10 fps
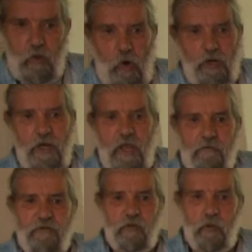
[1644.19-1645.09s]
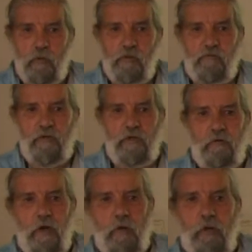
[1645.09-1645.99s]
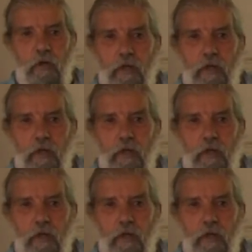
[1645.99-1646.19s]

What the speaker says: All you have to do is figure out